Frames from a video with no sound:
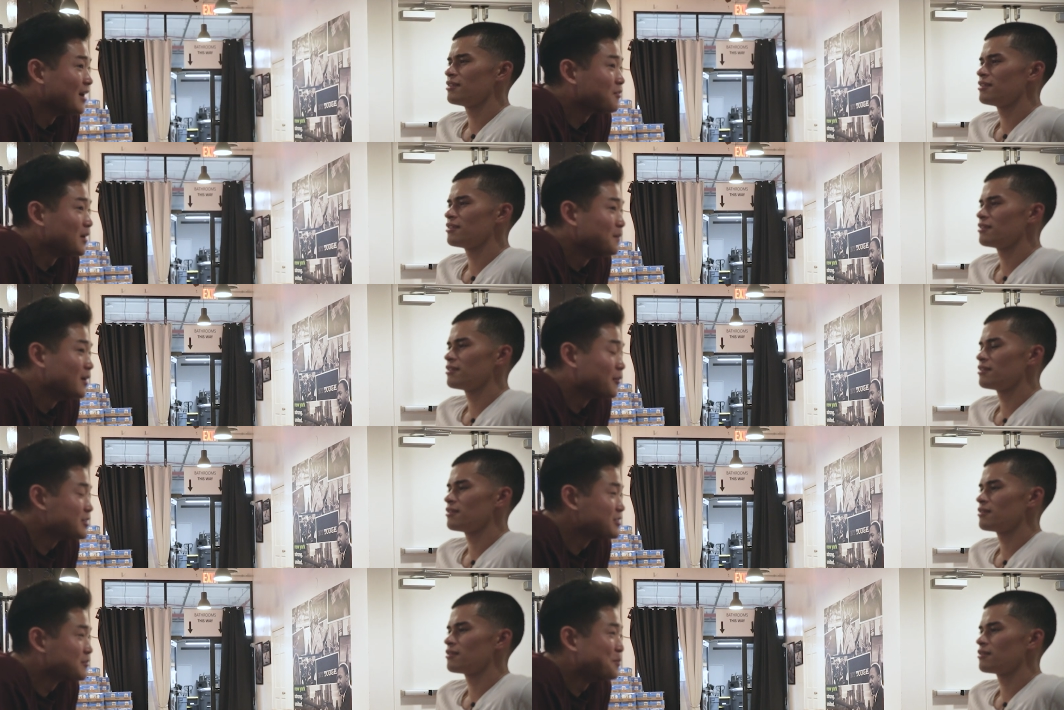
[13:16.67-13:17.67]
Speaker 1: I'm from uh,
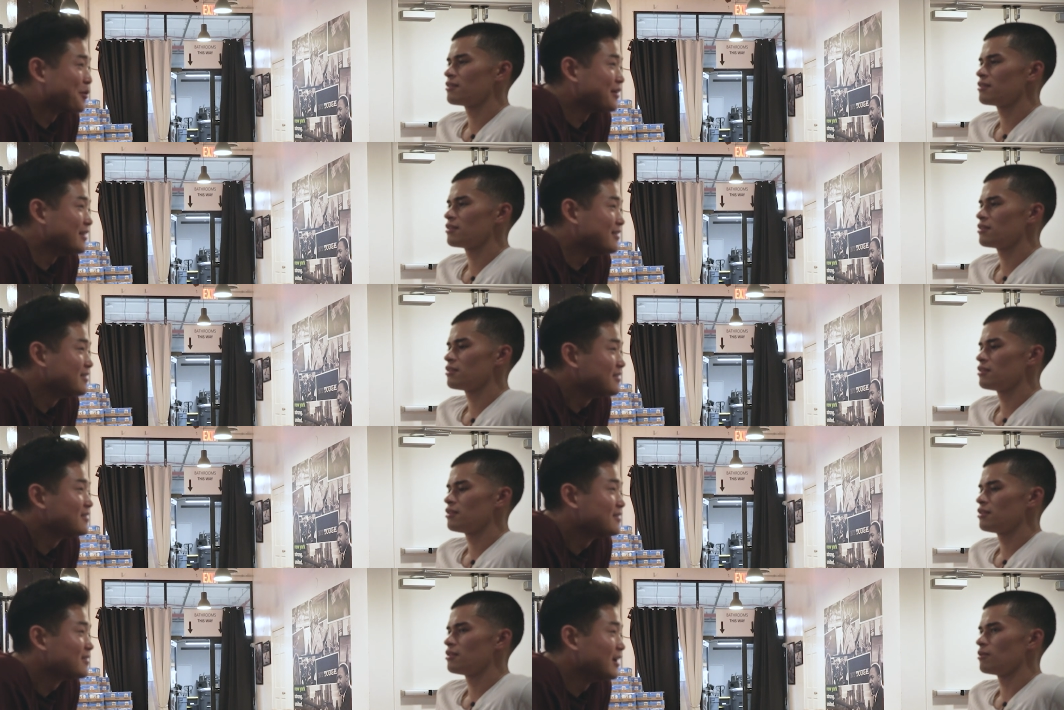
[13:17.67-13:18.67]
originally from Portland.
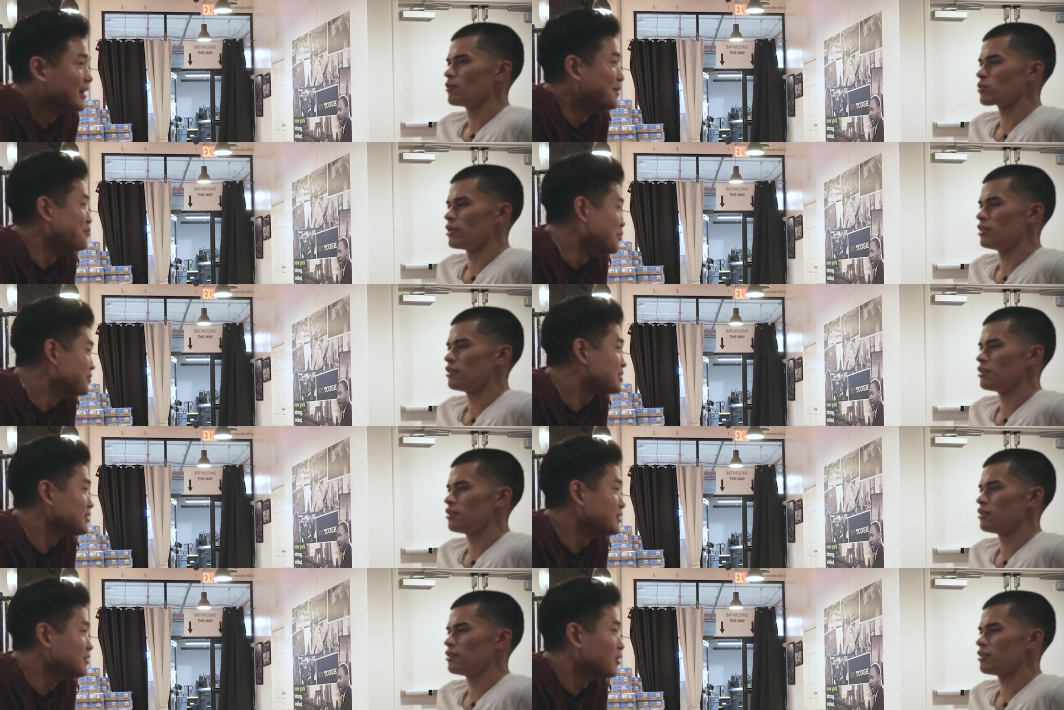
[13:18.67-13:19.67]
Which one?
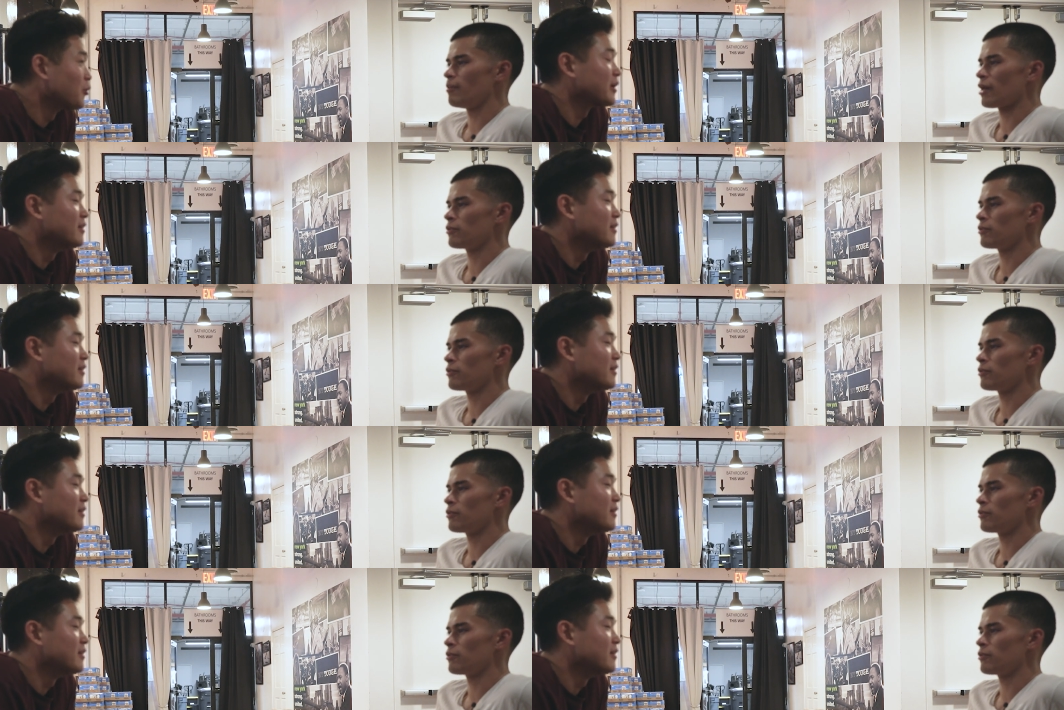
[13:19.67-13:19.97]
the bad